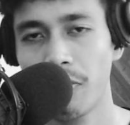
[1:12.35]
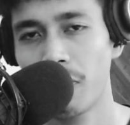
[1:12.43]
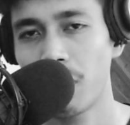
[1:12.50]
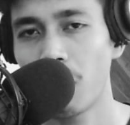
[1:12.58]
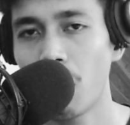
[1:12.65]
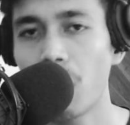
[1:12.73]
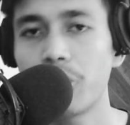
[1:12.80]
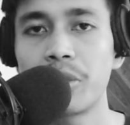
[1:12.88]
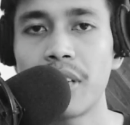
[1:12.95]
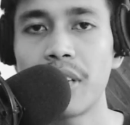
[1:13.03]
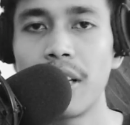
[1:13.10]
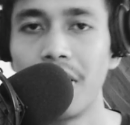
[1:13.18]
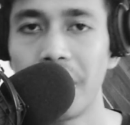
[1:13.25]
lots
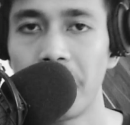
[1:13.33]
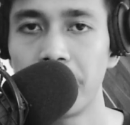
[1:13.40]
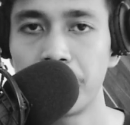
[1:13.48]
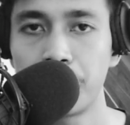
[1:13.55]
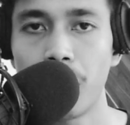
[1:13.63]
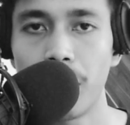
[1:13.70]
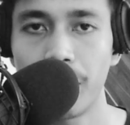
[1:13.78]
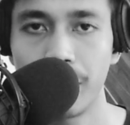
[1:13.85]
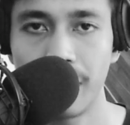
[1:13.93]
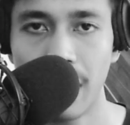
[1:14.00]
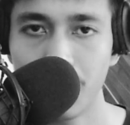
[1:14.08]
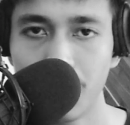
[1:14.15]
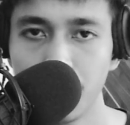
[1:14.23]
and lots of
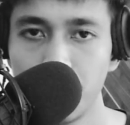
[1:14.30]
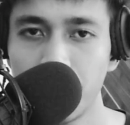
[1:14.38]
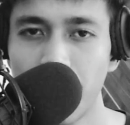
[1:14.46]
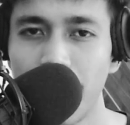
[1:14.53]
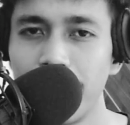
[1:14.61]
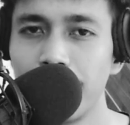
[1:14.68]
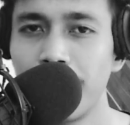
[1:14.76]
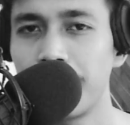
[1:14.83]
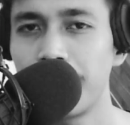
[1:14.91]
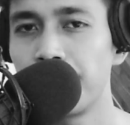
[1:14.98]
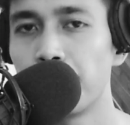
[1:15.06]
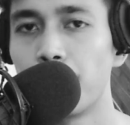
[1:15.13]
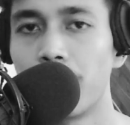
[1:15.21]
downs and very
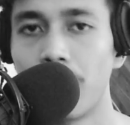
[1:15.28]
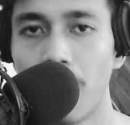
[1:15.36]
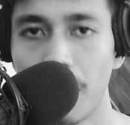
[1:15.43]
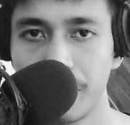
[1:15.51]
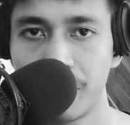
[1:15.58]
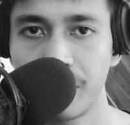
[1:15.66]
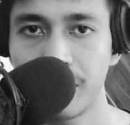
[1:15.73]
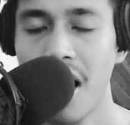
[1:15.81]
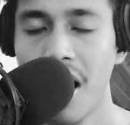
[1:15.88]
fewer ups.